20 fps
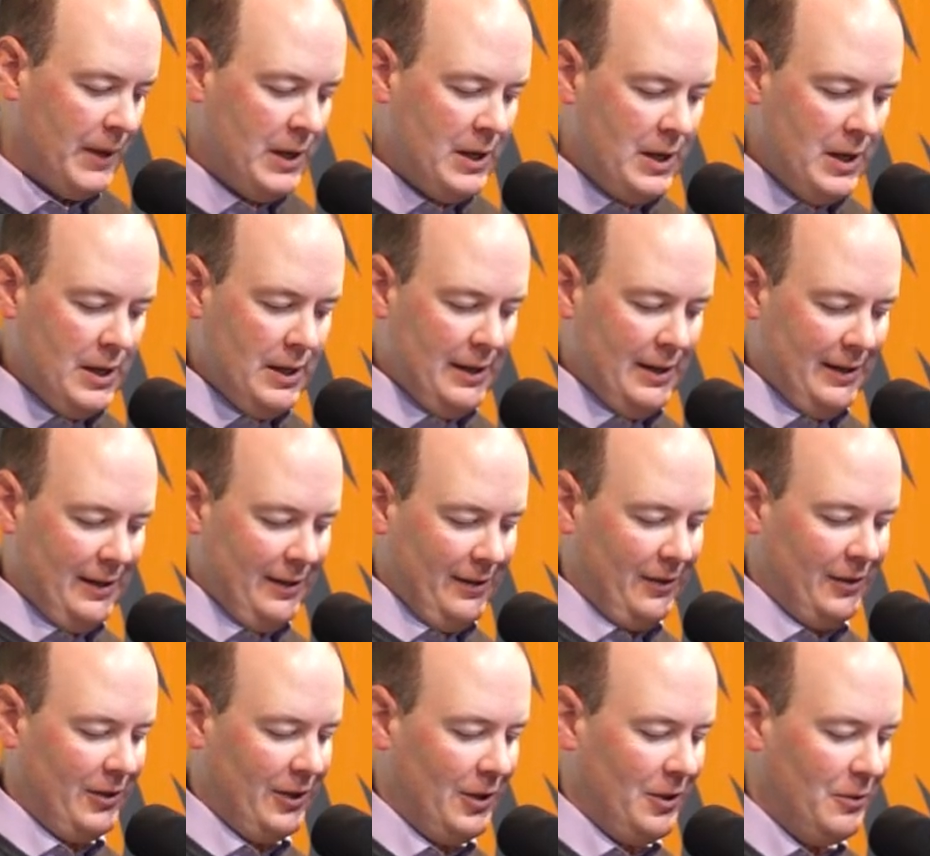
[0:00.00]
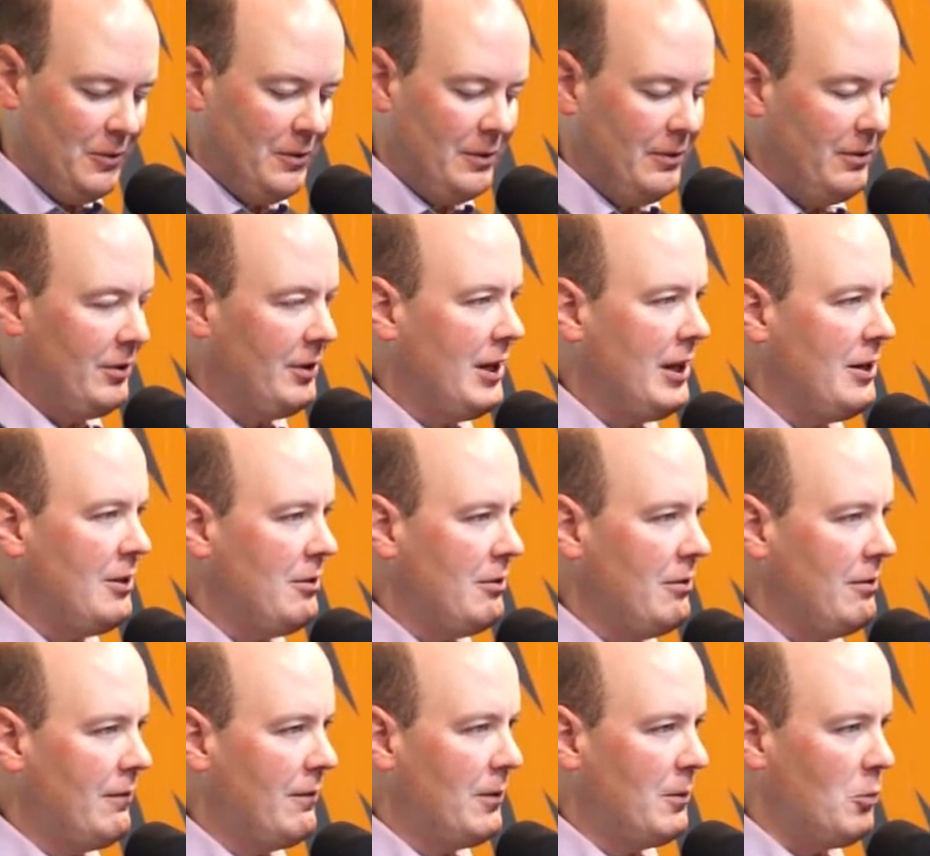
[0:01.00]
Ooh. So stay
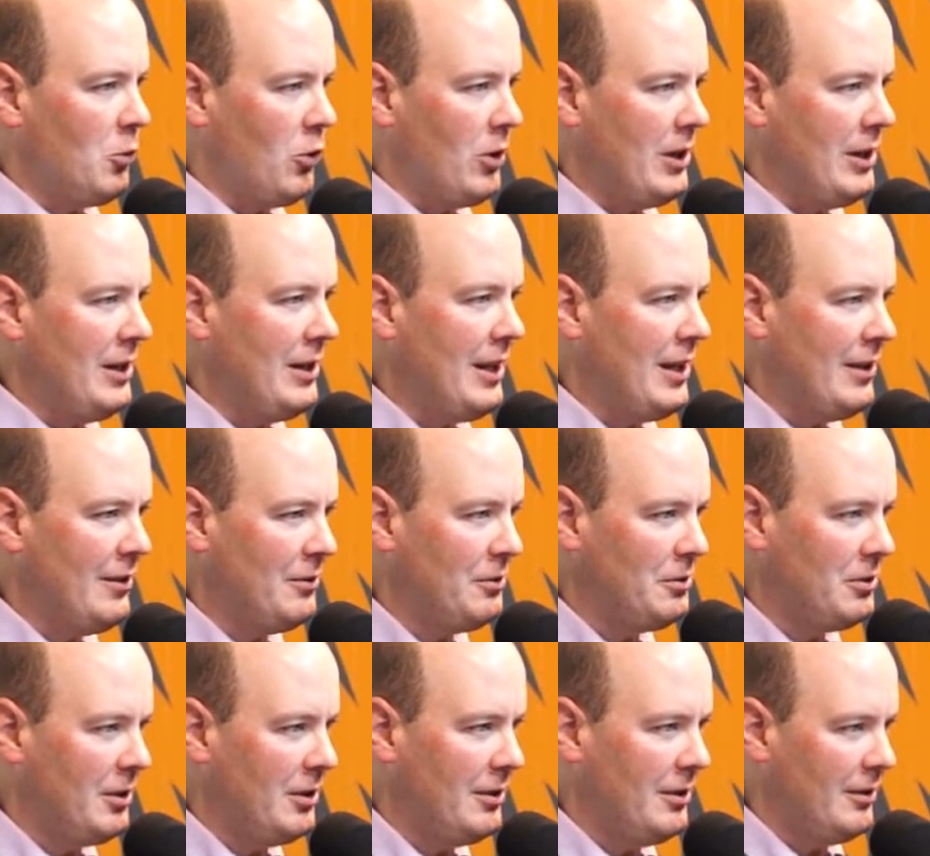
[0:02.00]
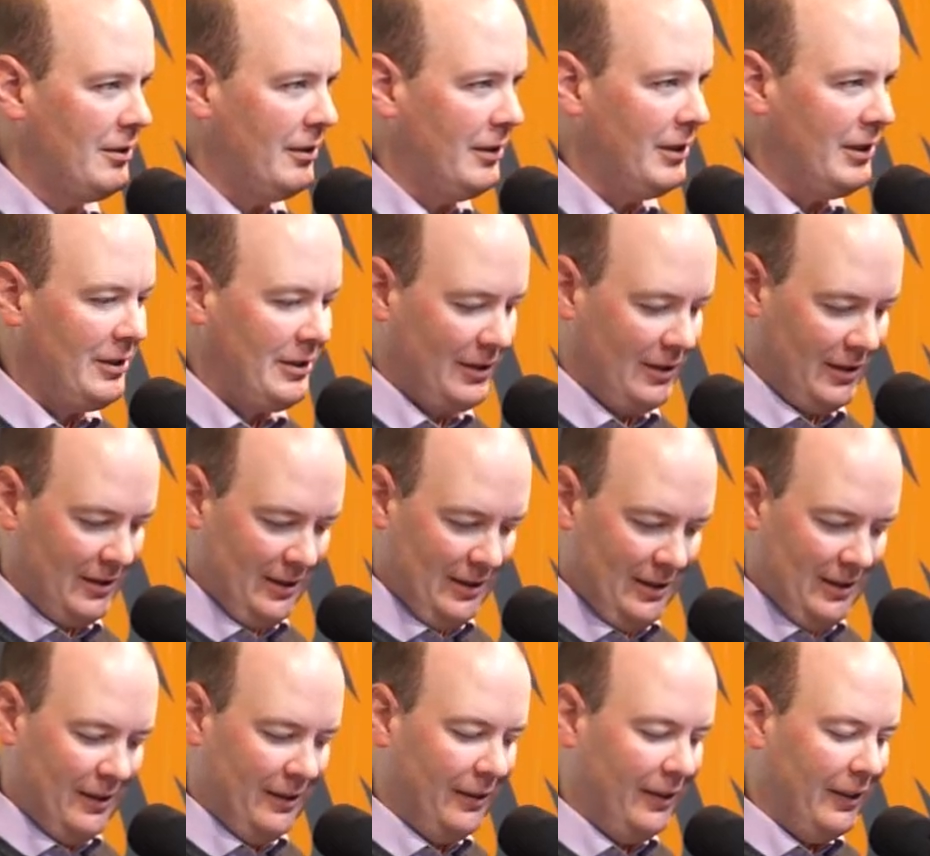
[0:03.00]
tuned for more details. Can't wait.
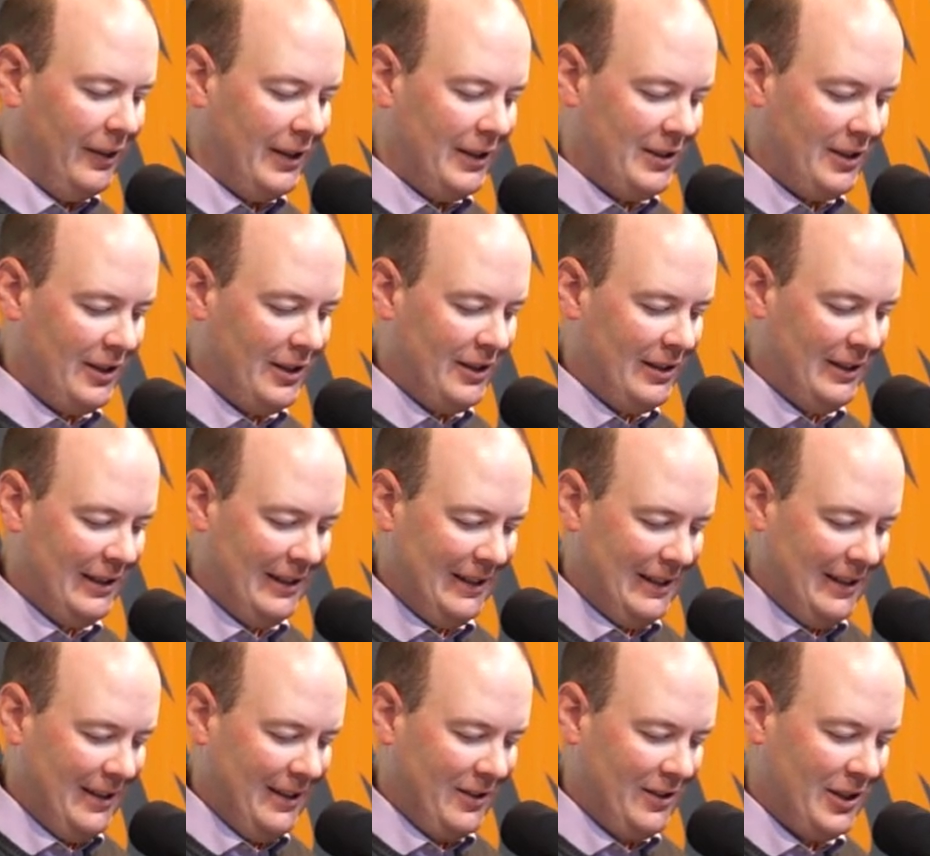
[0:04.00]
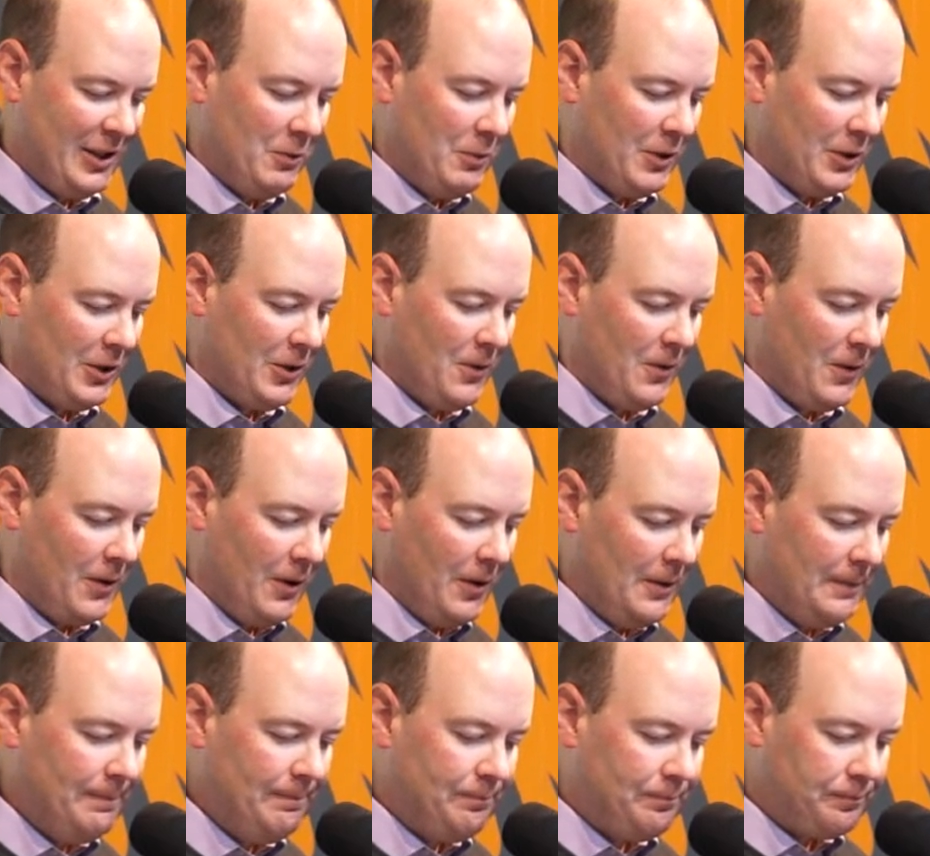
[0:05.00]
Listen, see what's going
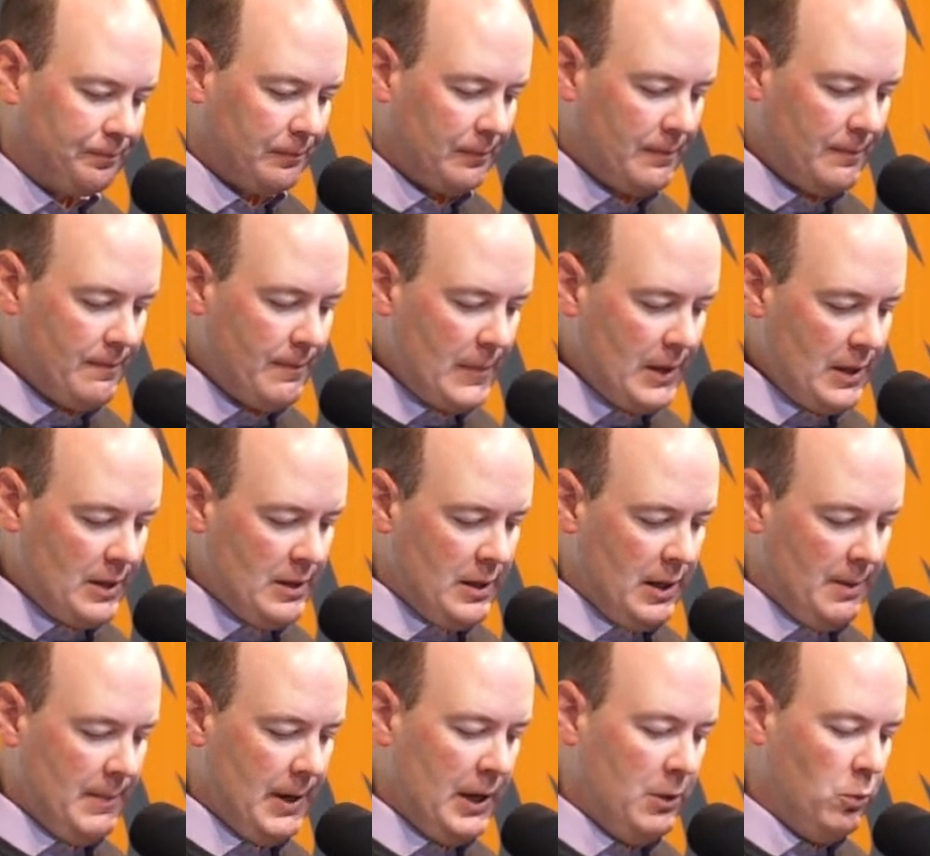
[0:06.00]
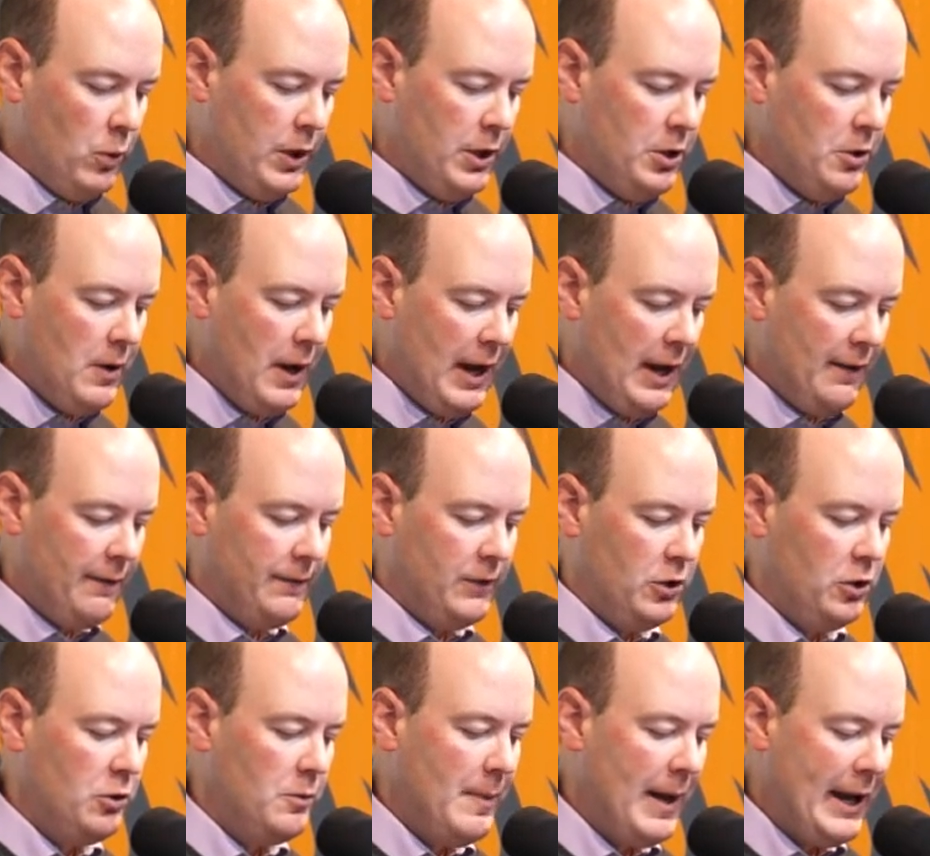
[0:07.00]
on. Um, and we do have
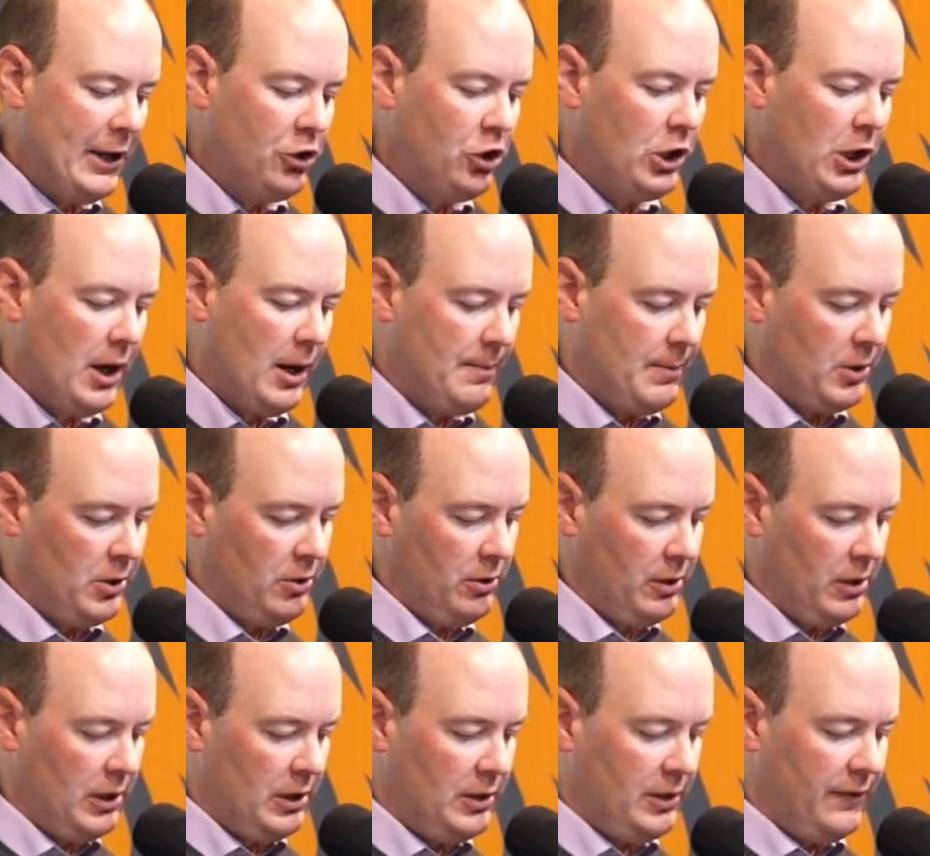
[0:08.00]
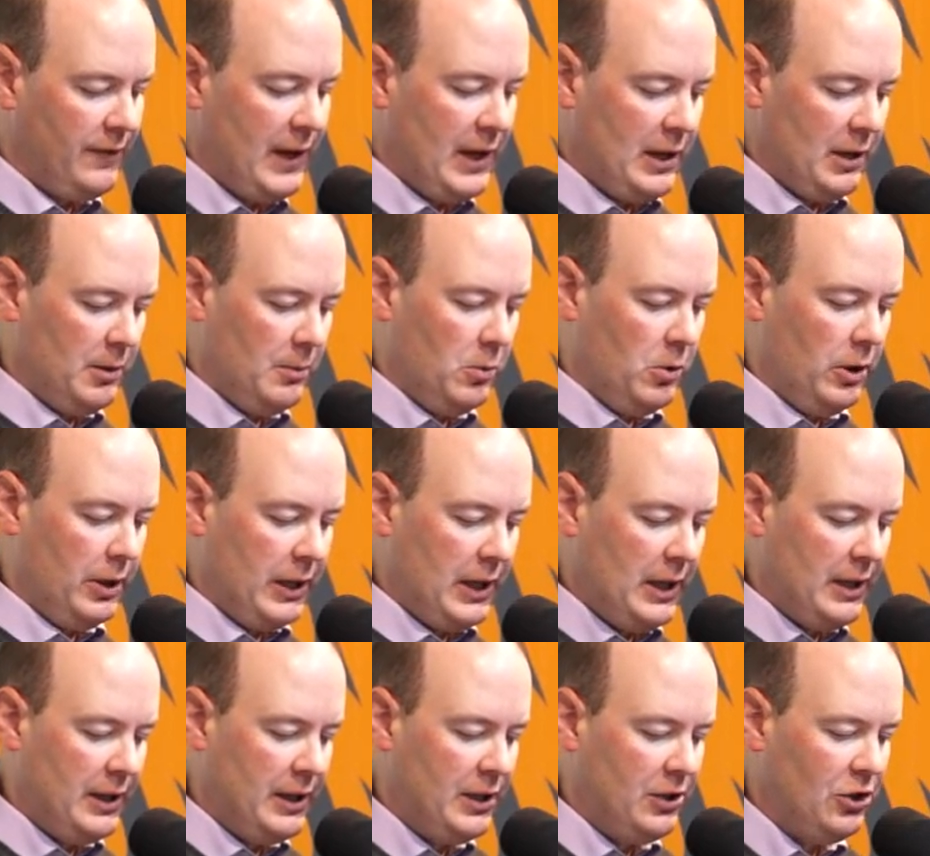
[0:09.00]
two matching opportunities available
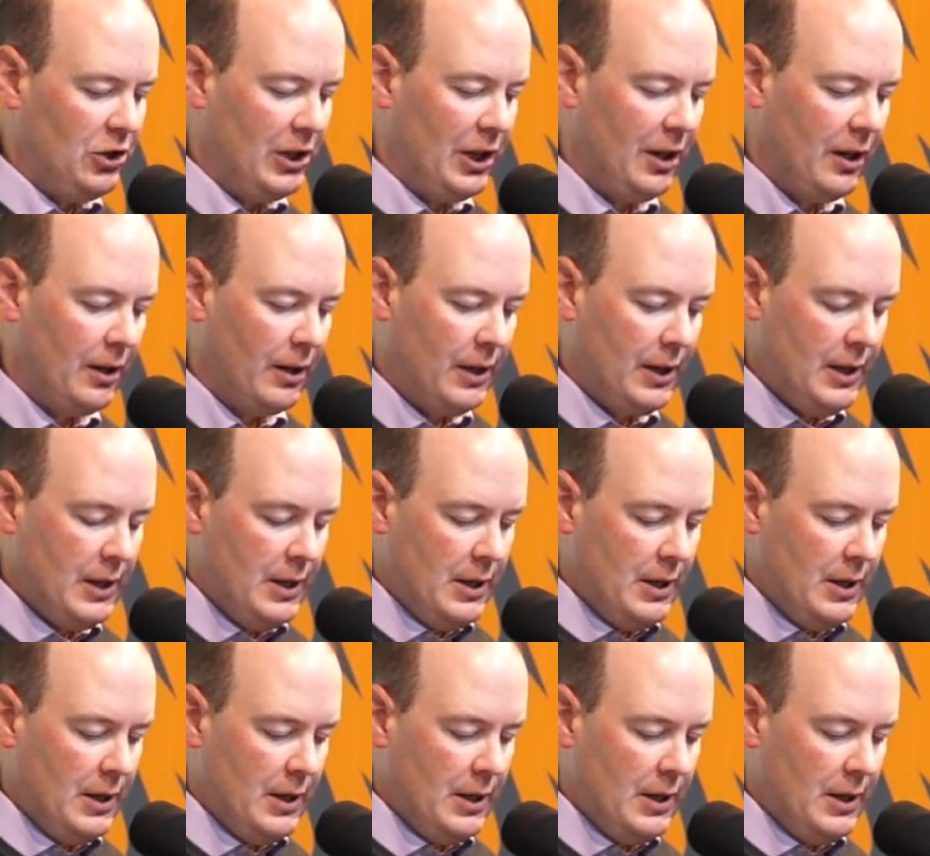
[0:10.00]
again this year.